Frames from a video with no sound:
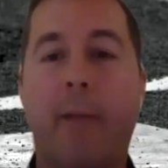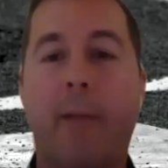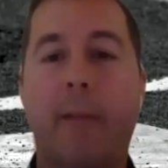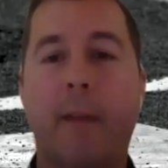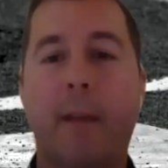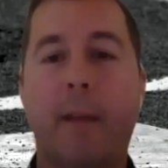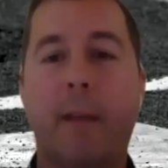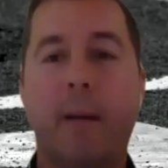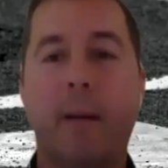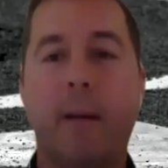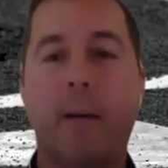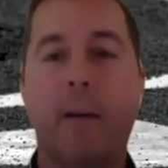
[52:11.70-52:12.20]
I
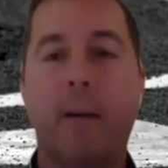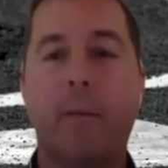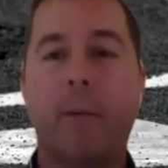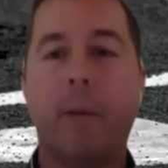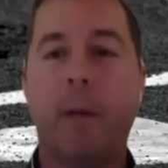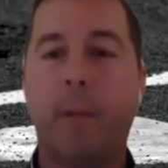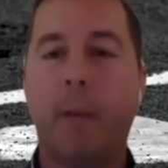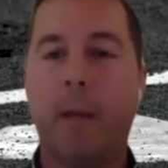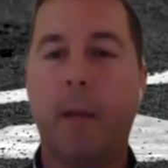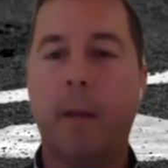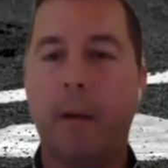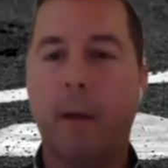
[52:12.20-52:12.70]
think what you
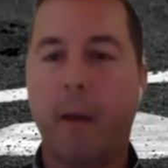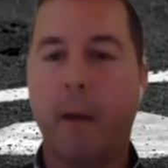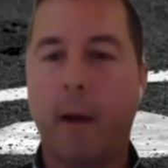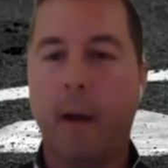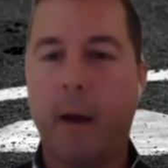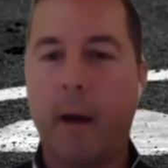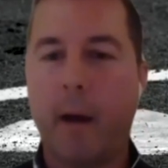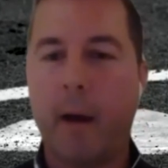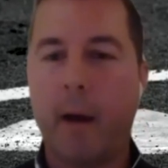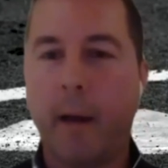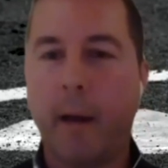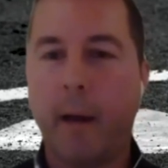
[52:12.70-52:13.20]
mean,
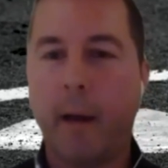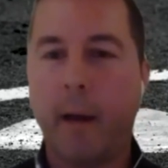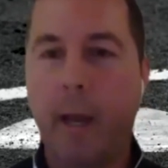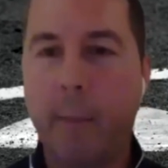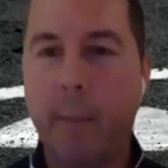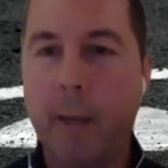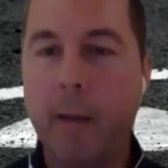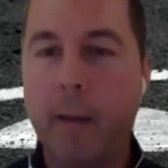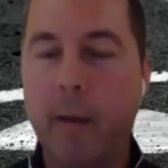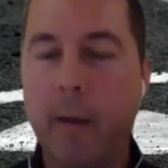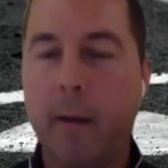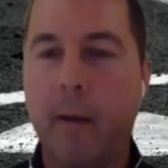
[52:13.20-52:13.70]
uh,
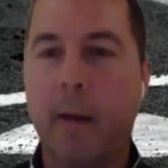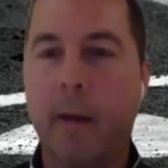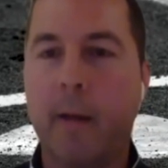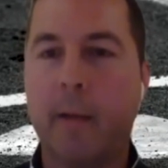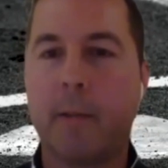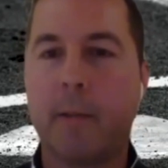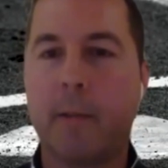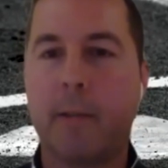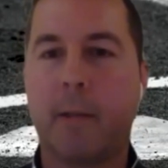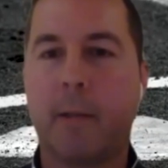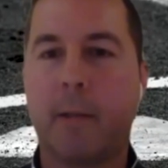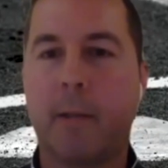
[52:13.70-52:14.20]
Amy,
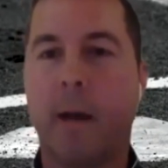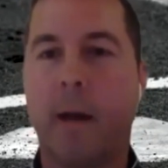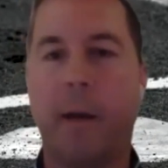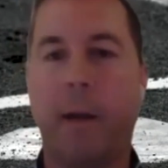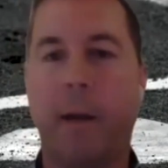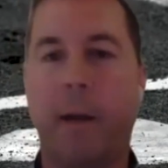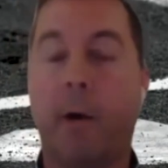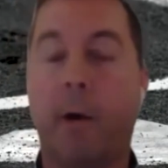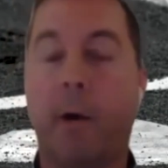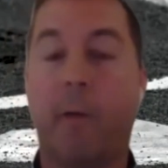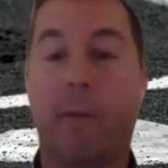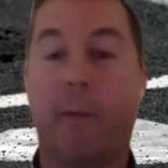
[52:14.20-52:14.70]
is uh,
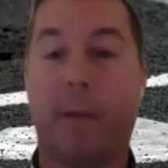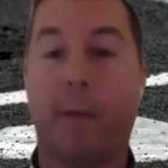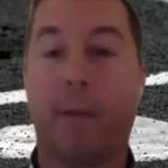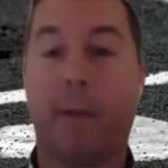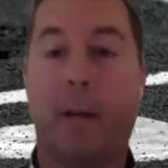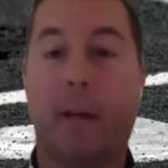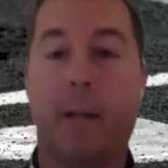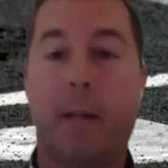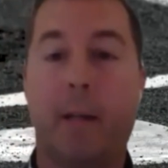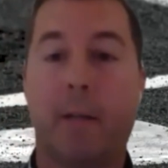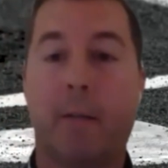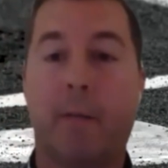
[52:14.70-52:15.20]
you know if a
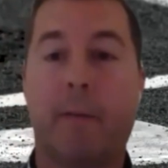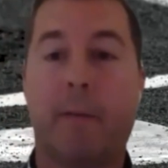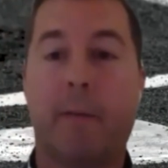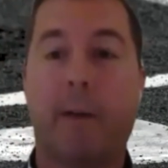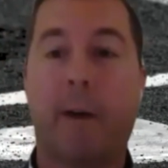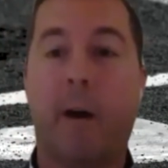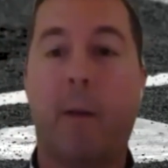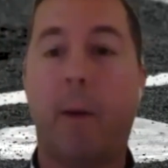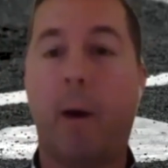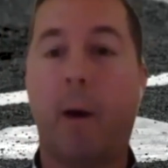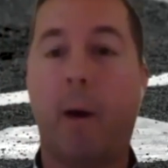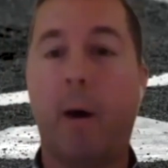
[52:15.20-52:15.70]
kid hits a
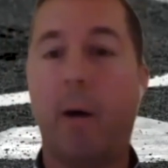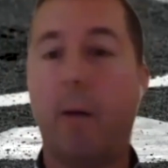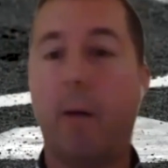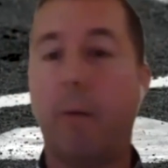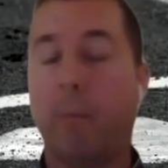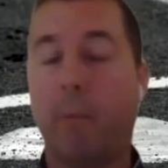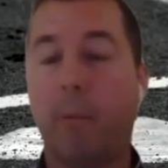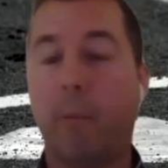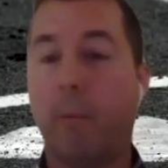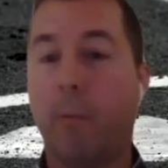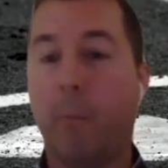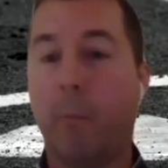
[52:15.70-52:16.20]
foul
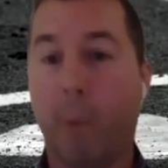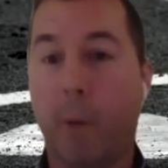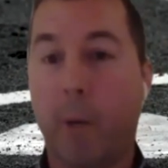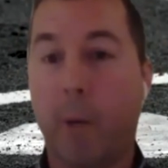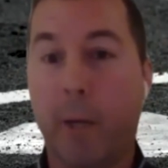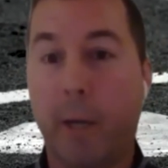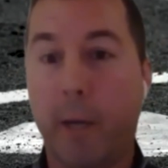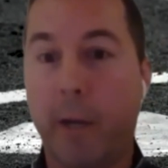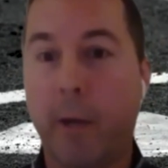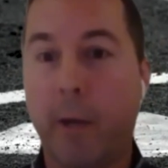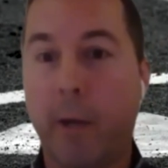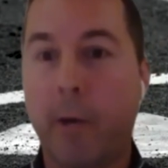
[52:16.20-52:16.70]
ball, what
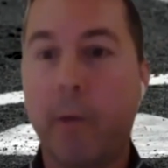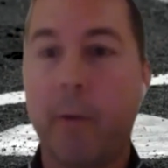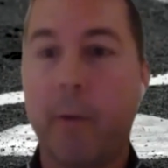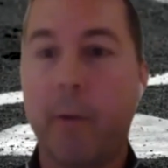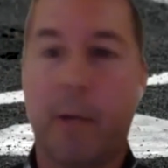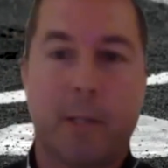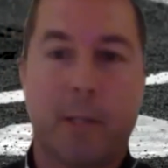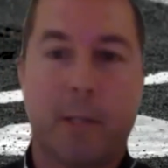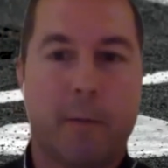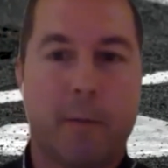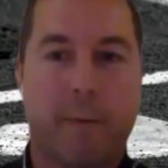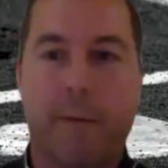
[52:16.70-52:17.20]
do you do?
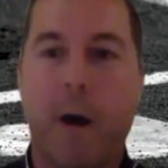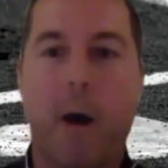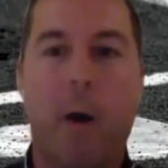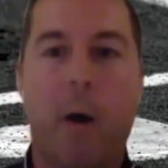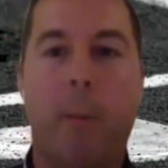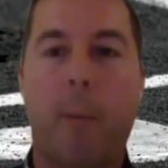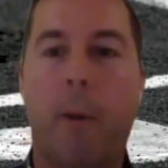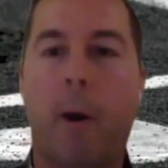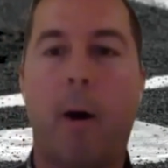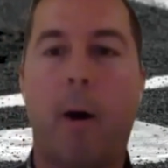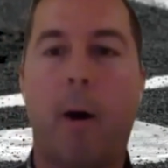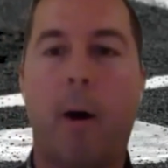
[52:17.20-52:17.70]
It's a foul
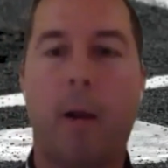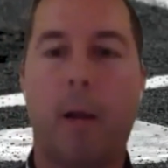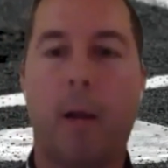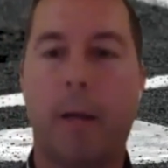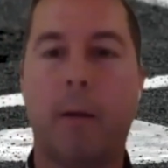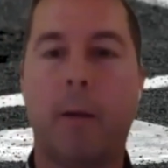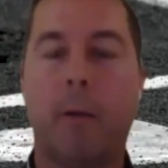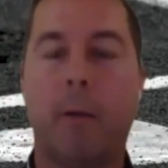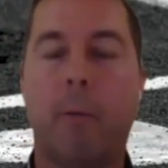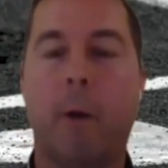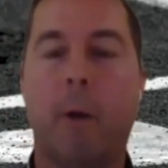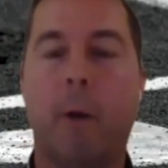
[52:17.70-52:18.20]
ball, and
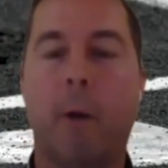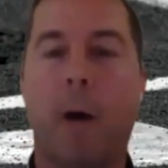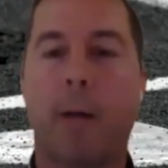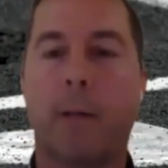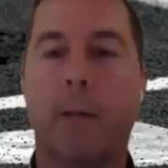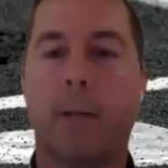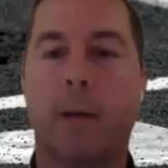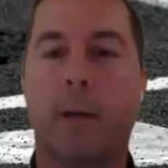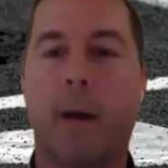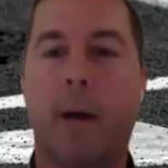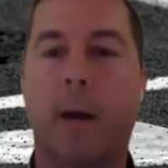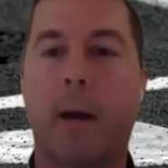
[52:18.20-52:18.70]
you
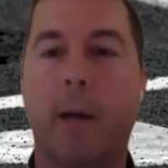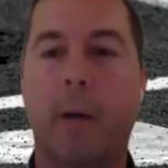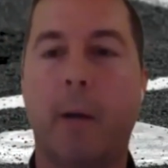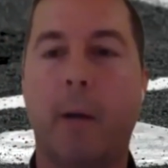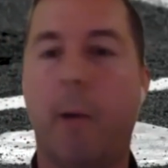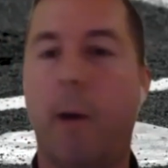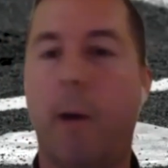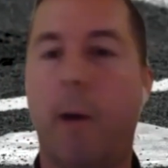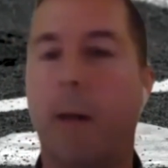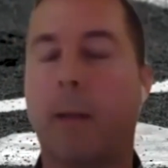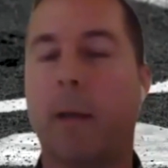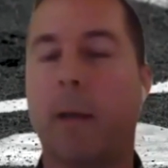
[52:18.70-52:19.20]
want uh, you
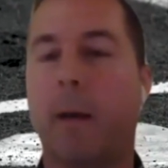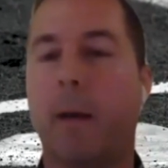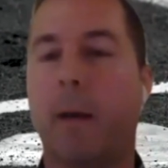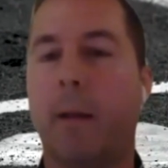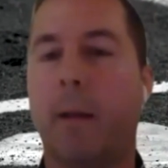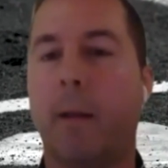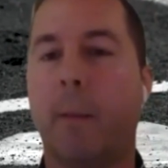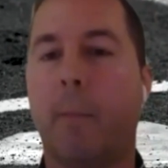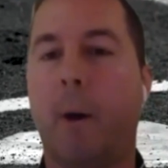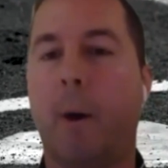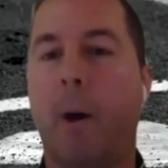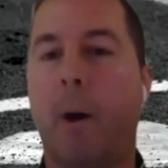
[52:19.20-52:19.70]
want the
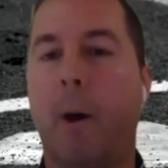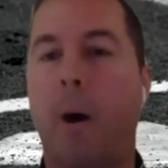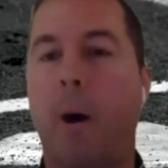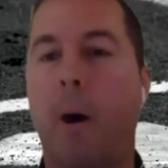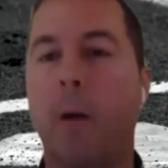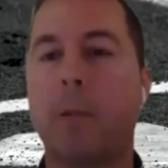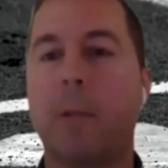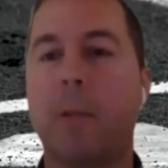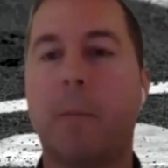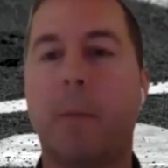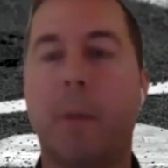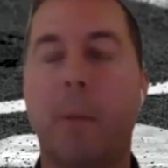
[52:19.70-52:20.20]
the
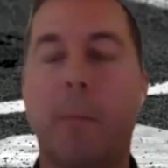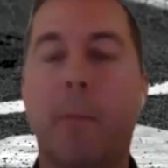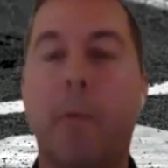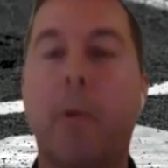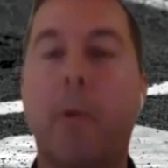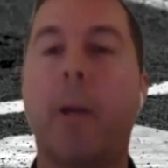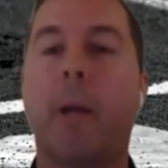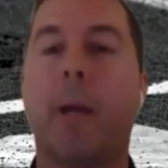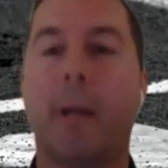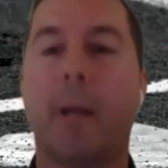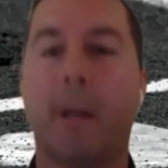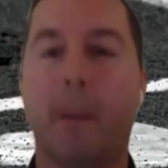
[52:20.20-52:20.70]
ball to be
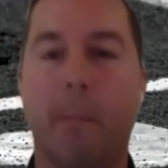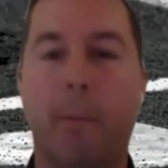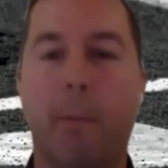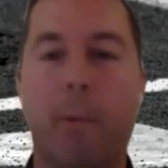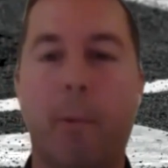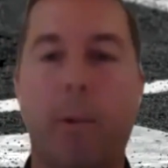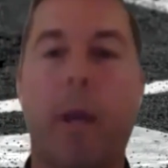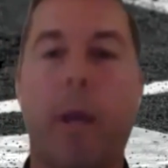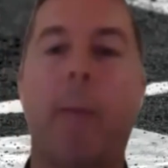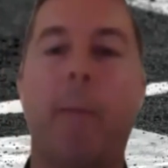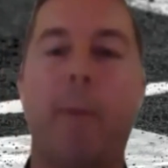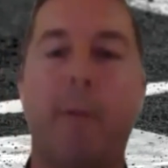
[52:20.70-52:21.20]
put into
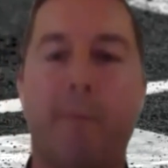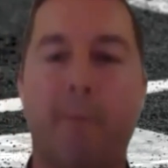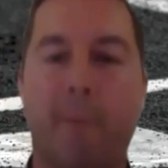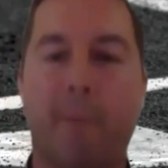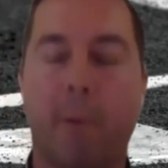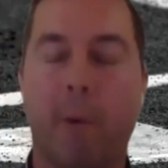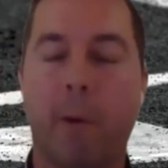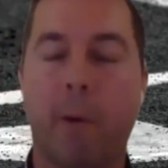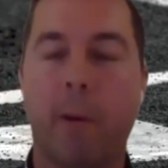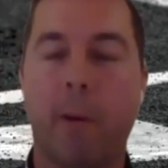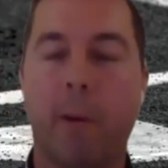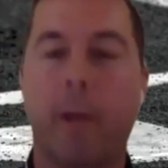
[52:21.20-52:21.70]
play
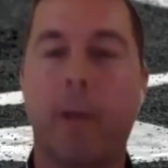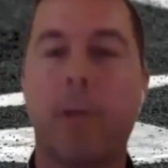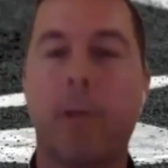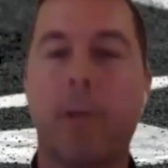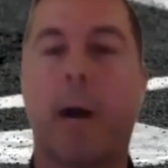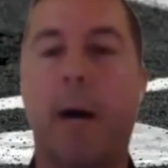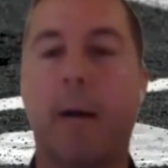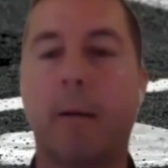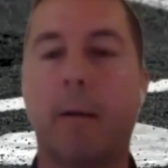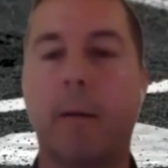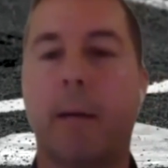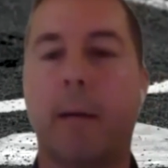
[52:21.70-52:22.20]
before the
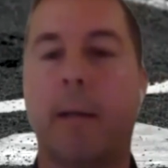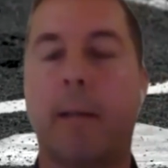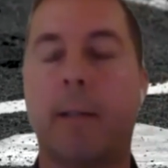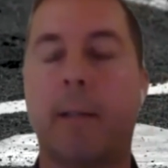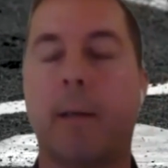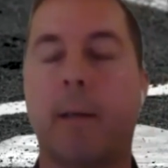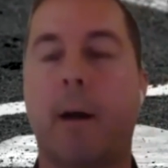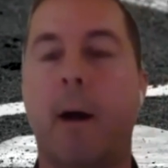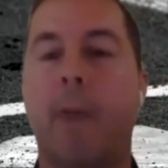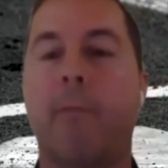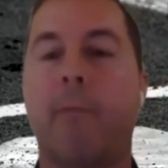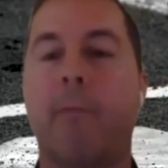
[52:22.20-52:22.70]
child takes
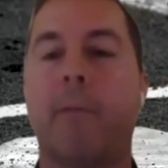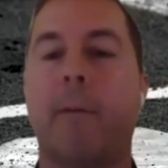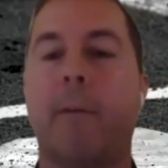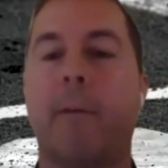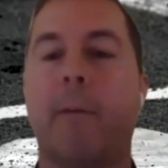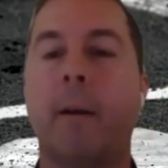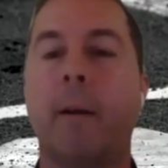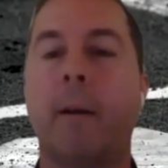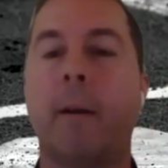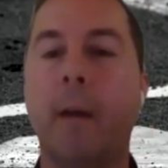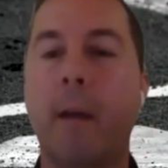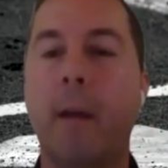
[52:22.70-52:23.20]
off
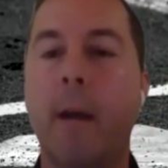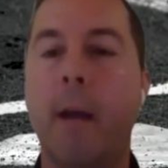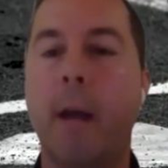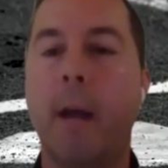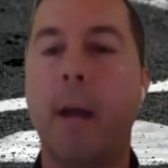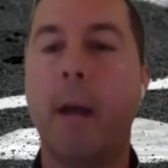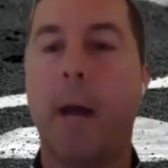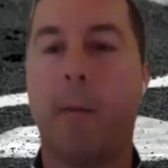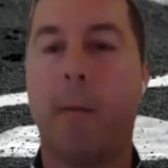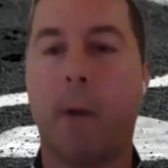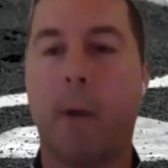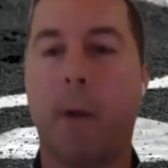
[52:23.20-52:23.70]
and
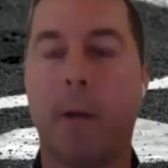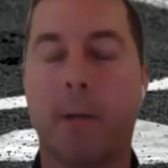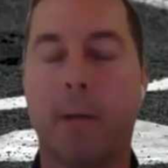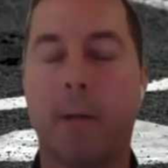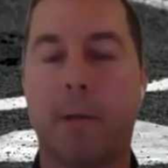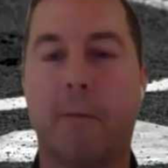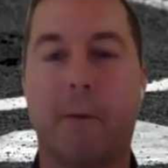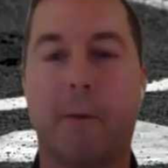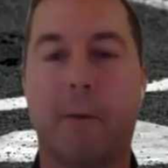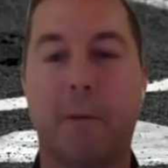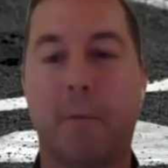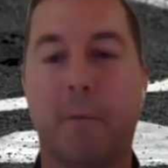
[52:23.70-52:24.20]
and runs
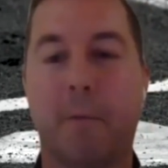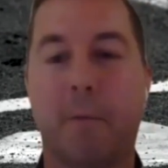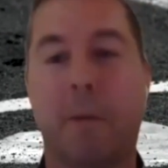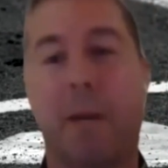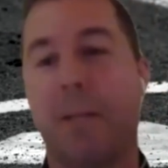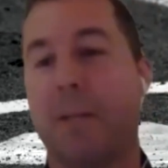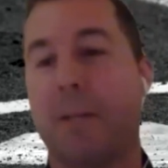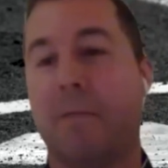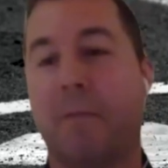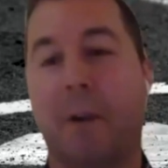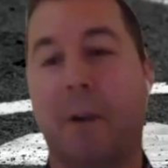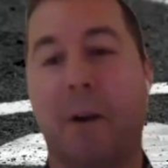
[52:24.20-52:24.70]
to first
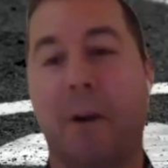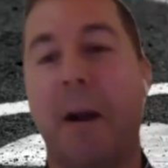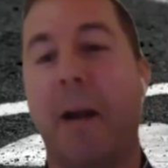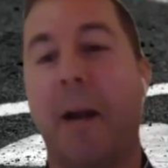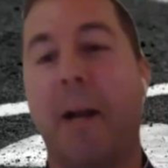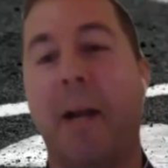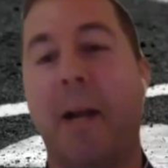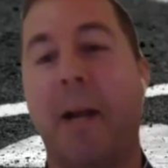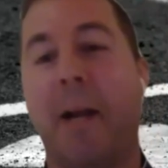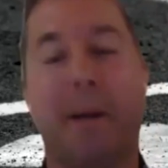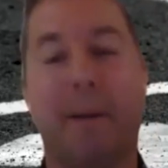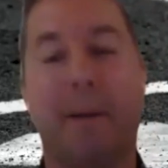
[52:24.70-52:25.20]
base. If you're
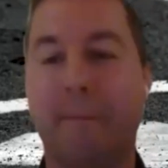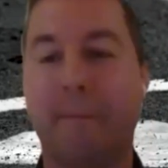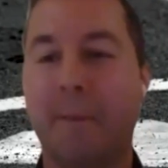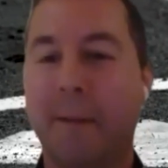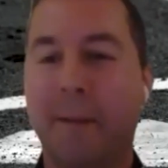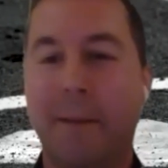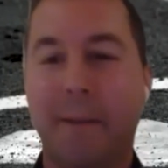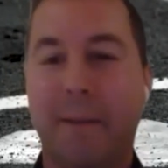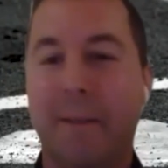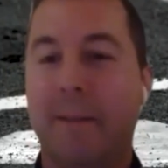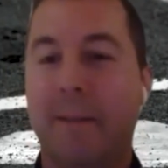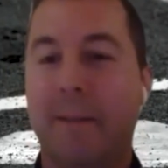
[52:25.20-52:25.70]
hitting,